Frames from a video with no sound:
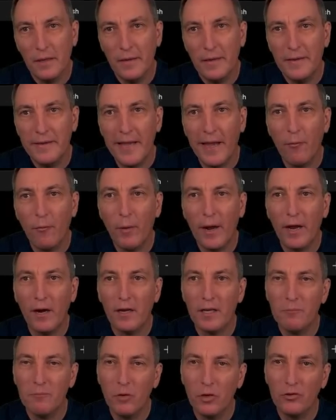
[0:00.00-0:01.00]
Yeah, well,
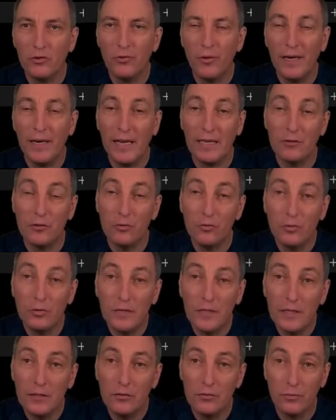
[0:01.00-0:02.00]
in ModQL, I do
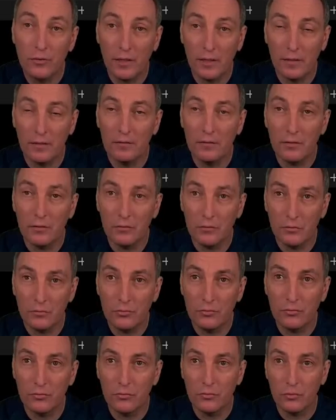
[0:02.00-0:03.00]
need
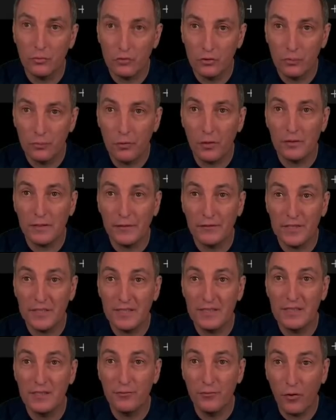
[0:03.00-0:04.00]
to support
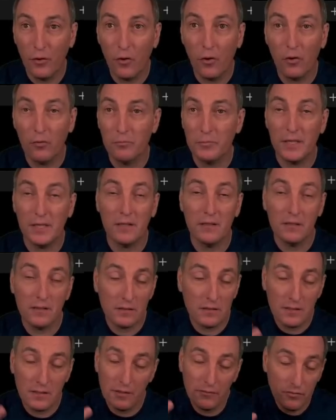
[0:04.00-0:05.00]
F64
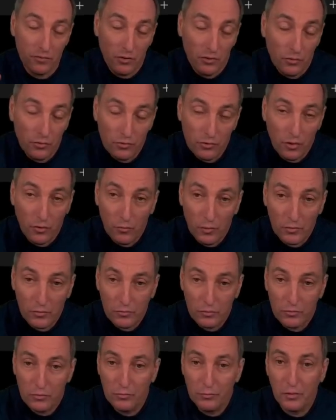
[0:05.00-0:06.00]
because if the user wants
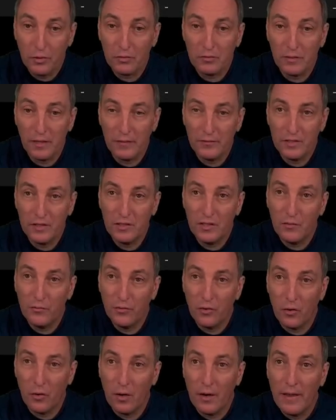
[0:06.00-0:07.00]
to support
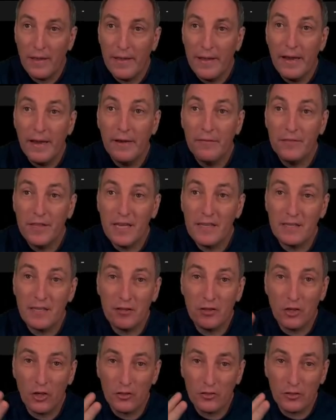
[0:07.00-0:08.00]
F64, if there is
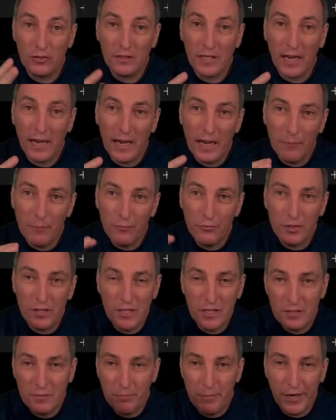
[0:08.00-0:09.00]
another type which
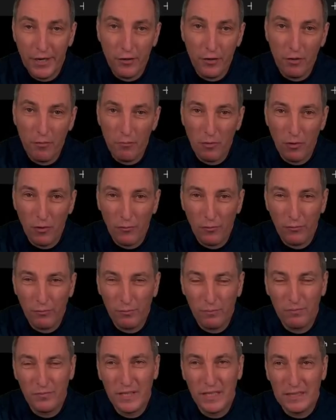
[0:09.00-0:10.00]
is better, more
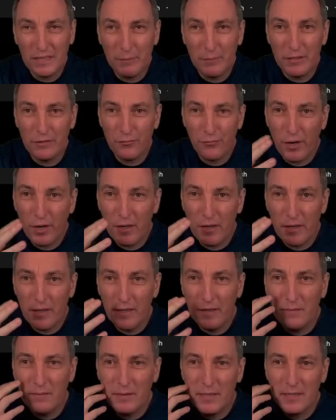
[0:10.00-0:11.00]
database
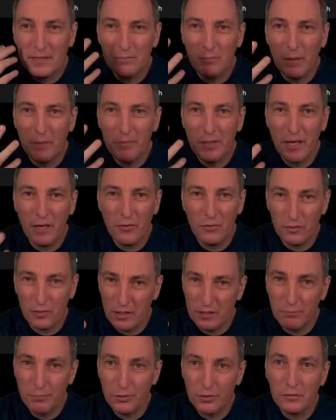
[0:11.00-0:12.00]
friendly, that might be a good
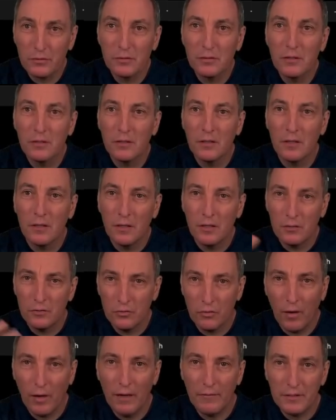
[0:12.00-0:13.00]
input
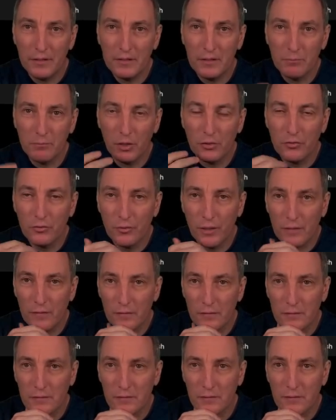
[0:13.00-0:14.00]
to have it in
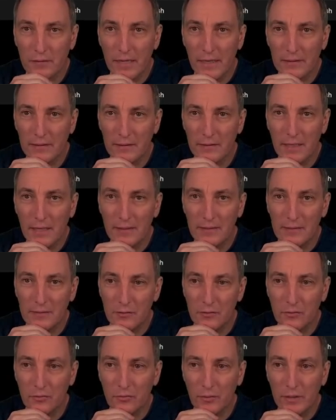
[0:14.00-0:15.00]
ModQL. So that is a
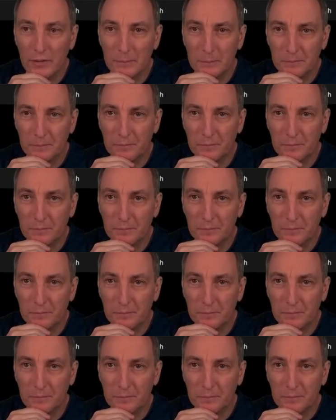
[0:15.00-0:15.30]
good one.